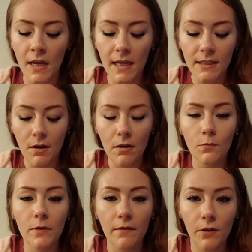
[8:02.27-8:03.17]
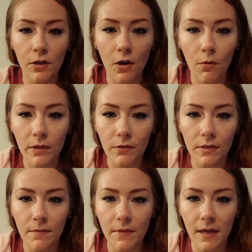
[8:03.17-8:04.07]
It's hard whenever you're going through
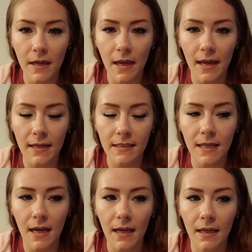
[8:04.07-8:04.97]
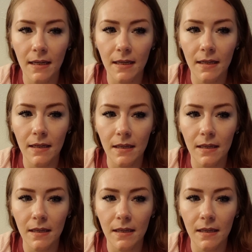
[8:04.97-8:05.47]
something and it's like